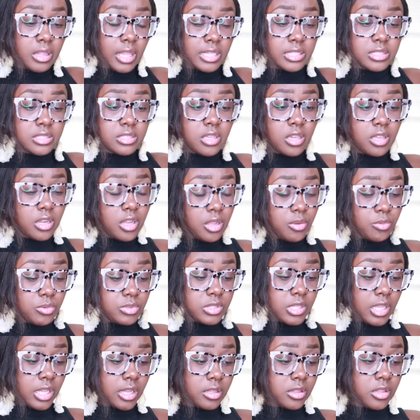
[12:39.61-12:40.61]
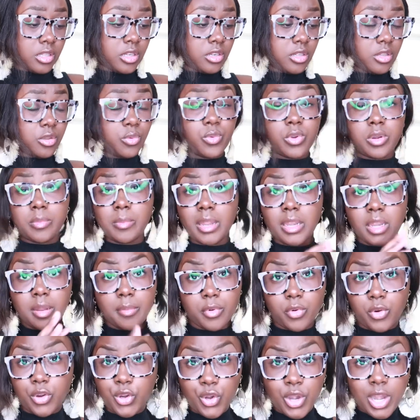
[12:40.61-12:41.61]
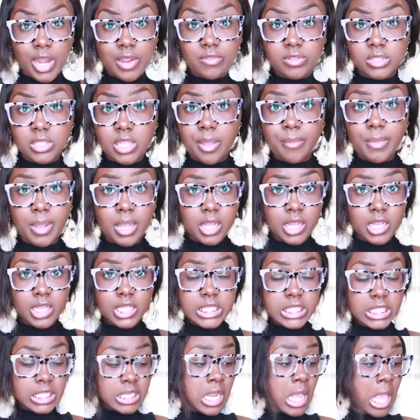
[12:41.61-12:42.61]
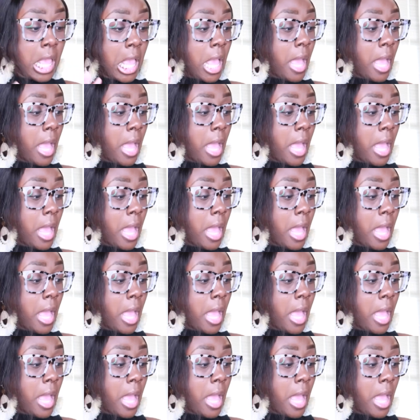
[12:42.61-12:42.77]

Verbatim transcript: like sonic was like literally one of my number one cravings and my cousin